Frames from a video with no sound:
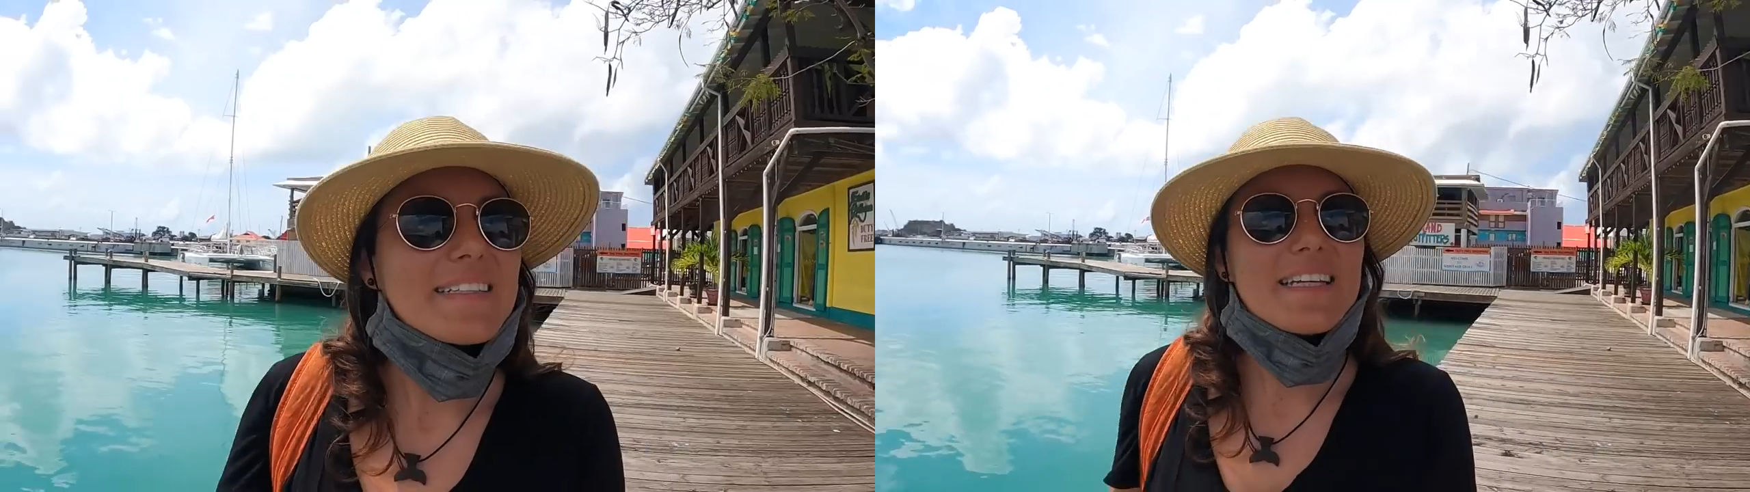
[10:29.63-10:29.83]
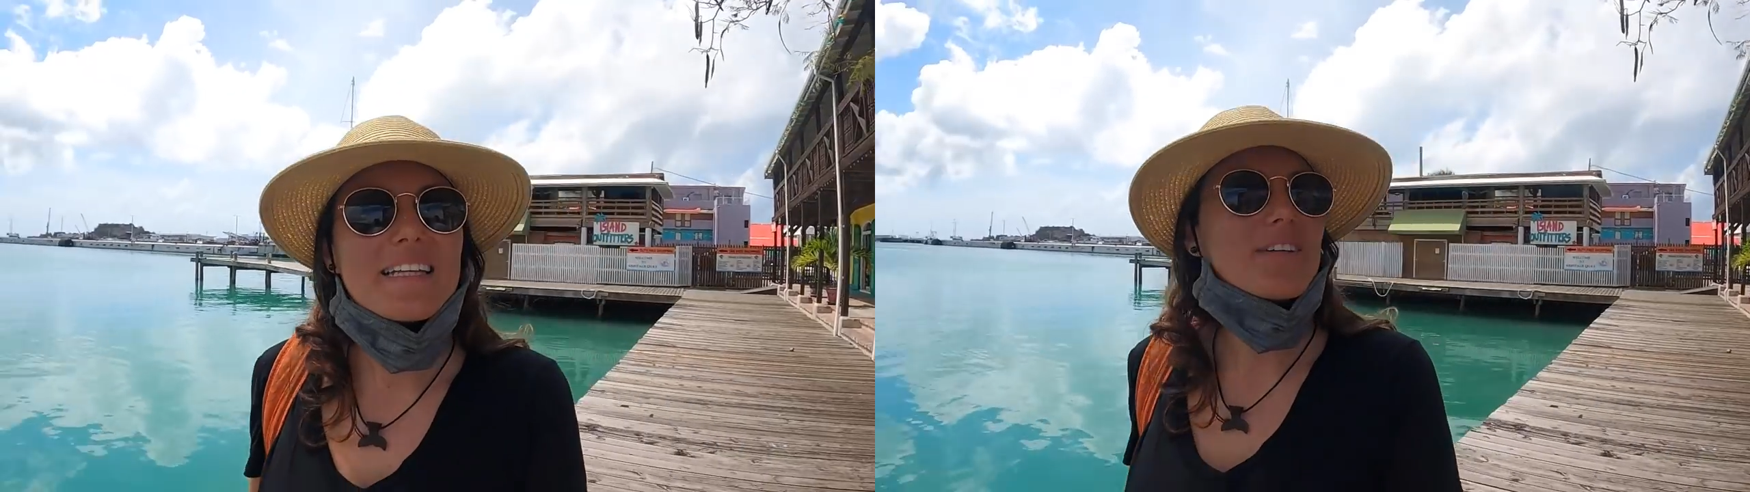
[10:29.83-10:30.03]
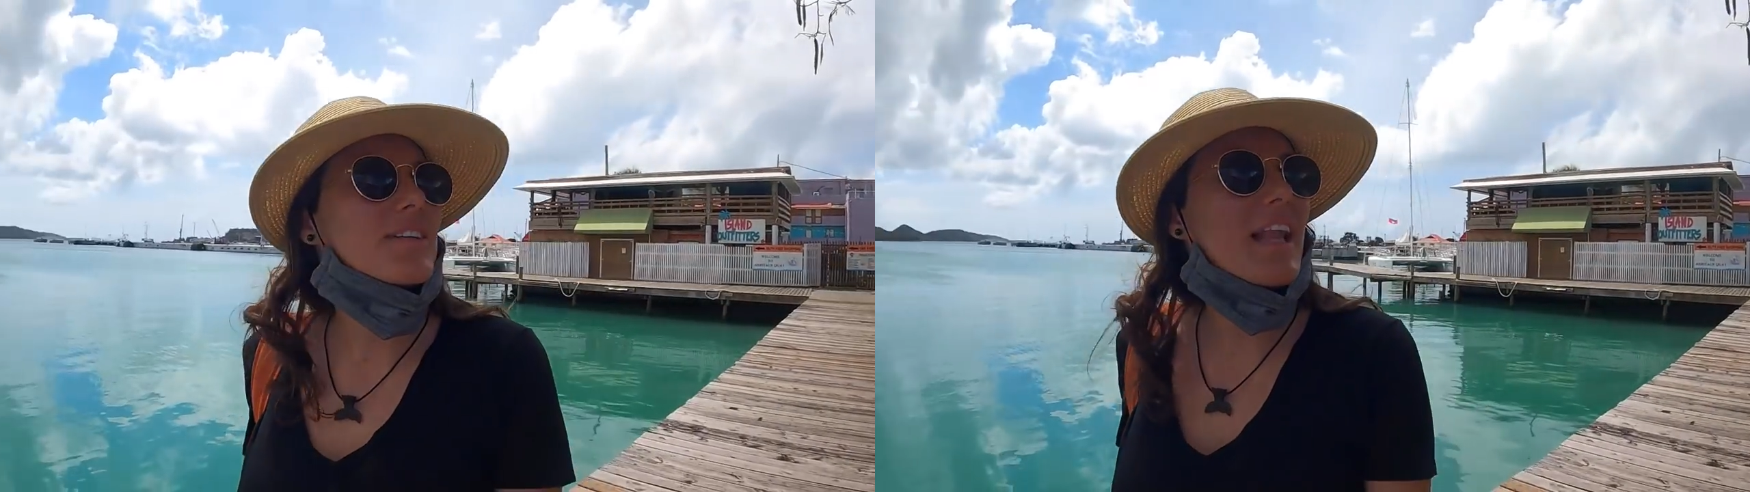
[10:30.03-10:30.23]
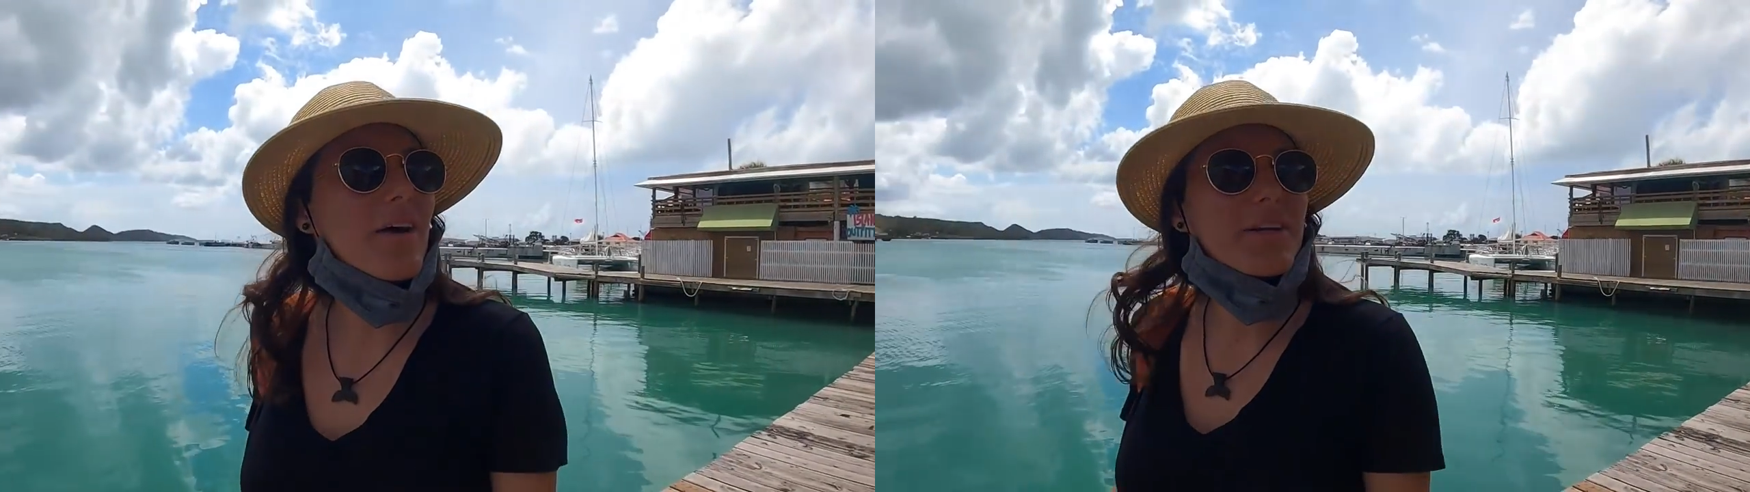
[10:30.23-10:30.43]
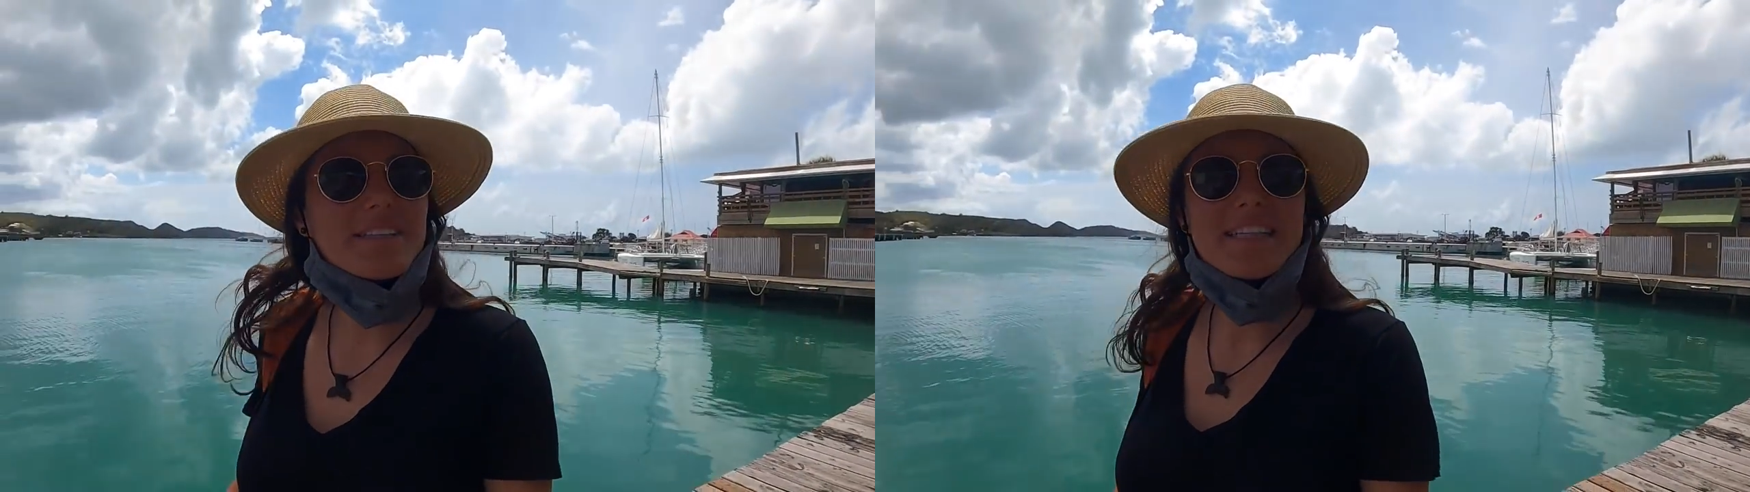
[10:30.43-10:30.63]
It's a little
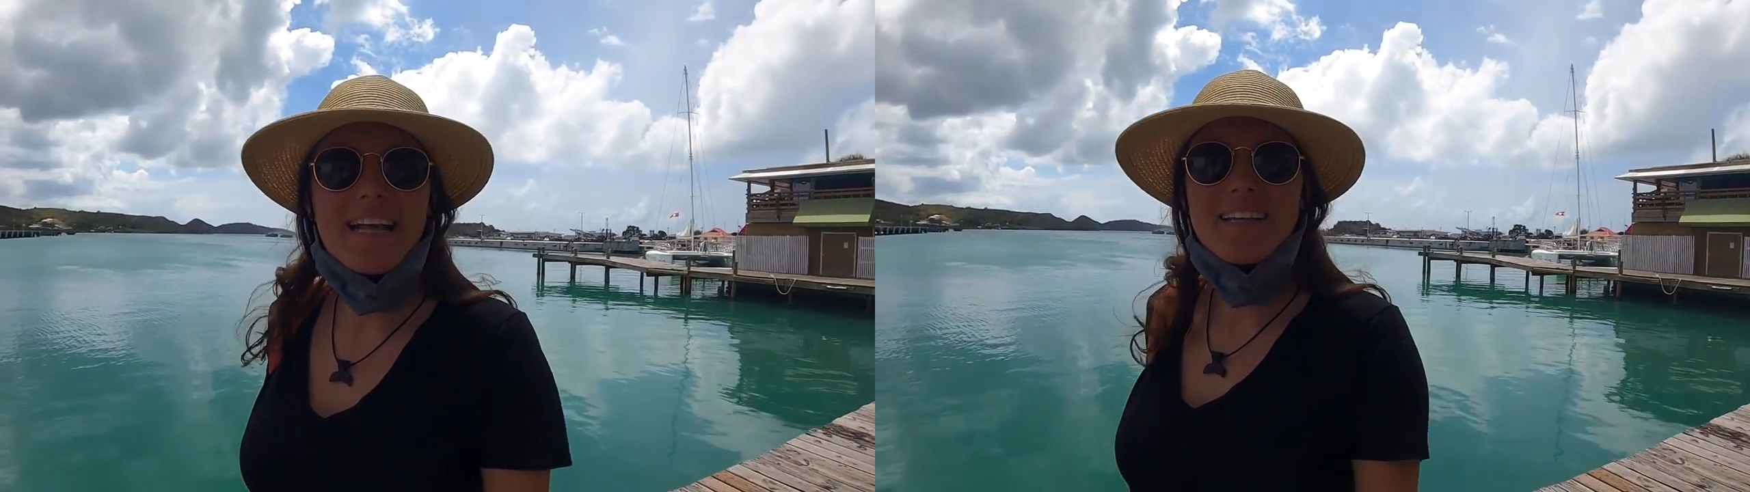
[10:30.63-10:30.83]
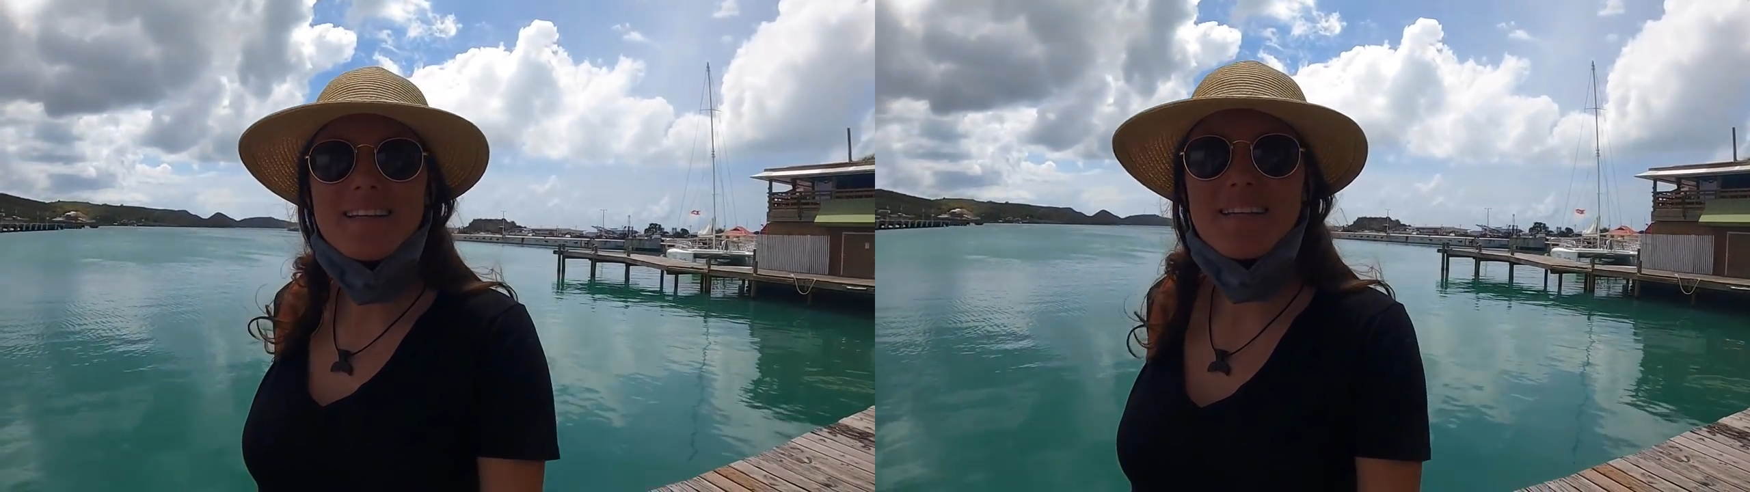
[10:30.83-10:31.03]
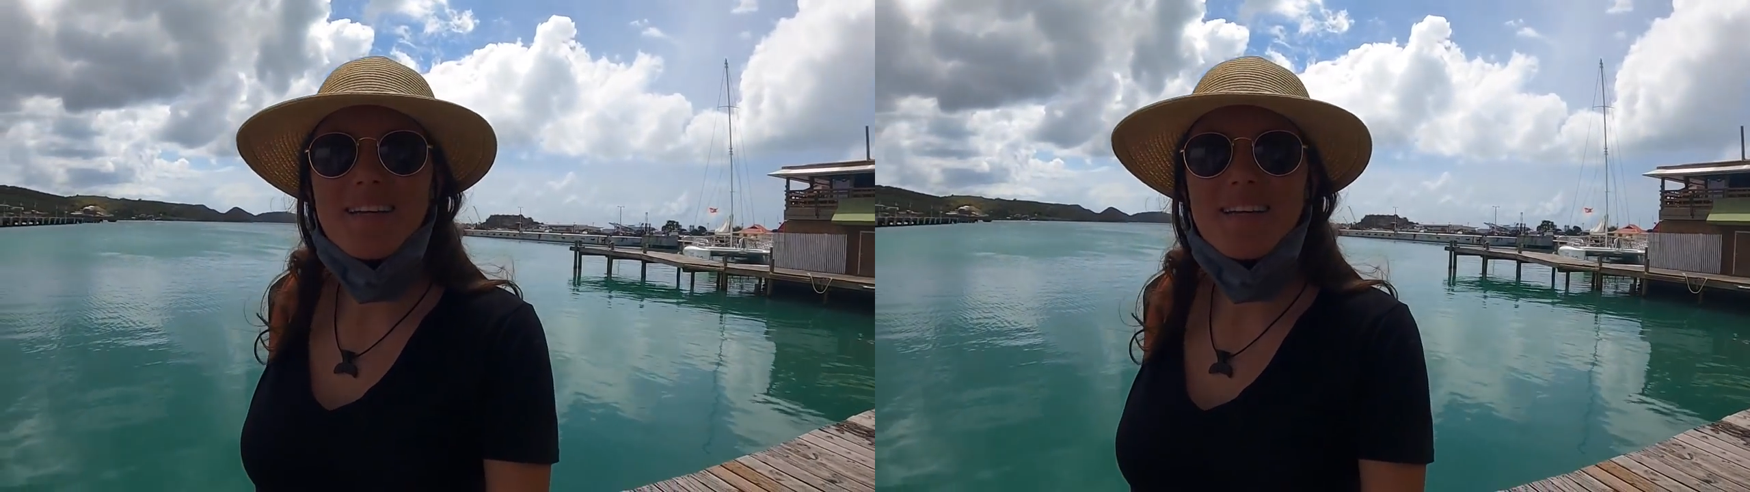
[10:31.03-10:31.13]
cloudy today,